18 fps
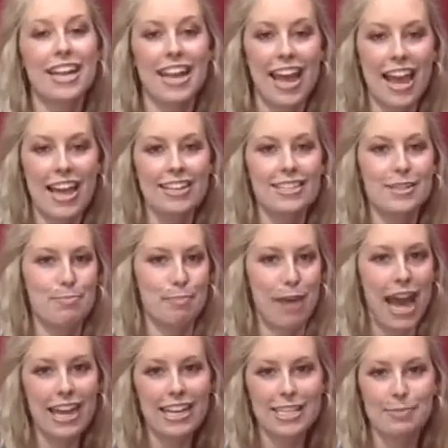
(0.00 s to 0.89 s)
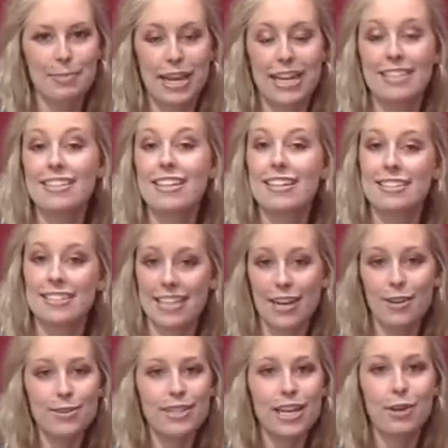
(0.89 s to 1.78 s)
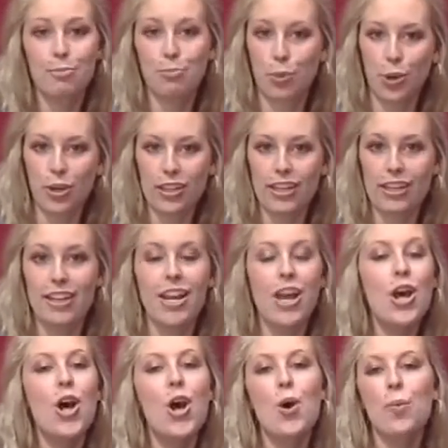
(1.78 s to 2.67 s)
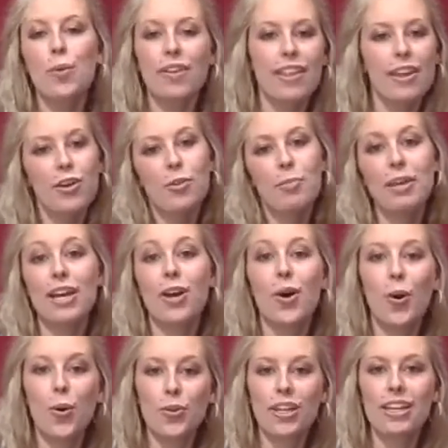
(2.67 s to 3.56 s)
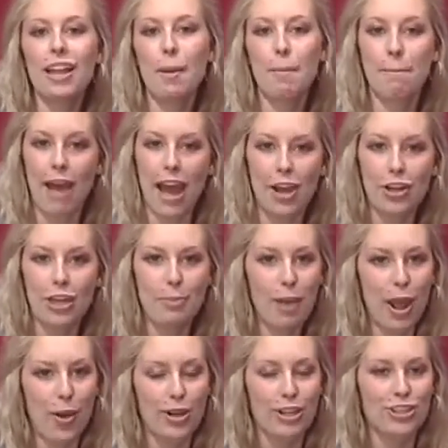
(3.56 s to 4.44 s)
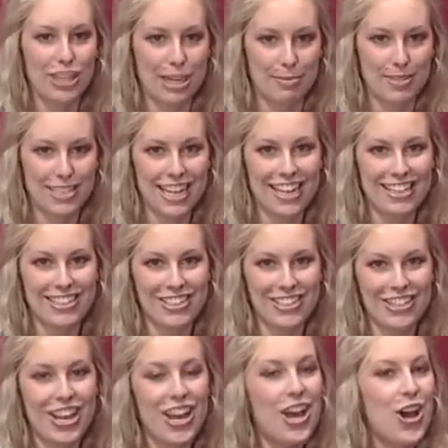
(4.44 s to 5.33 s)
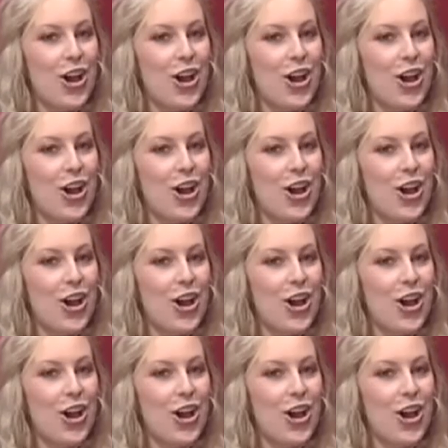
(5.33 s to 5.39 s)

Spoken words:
and head to Backspace in downtown Portland, where they will be holding a battery-powered jam sesh.